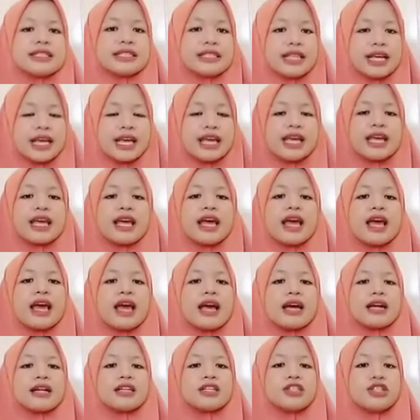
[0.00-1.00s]
they
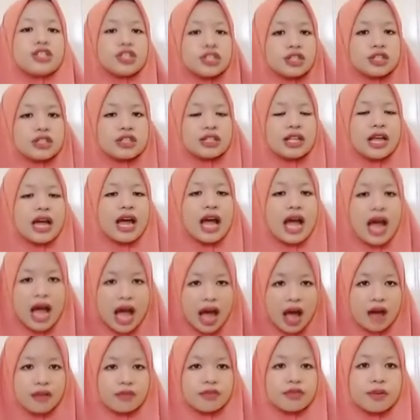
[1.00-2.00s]
should
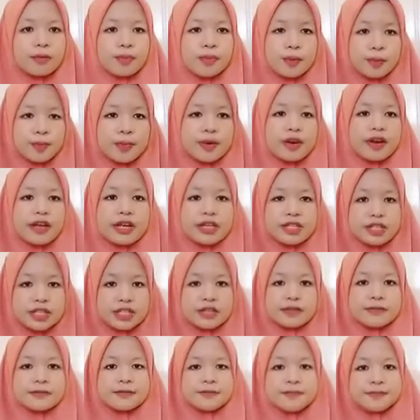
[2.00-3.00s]
have a preparation.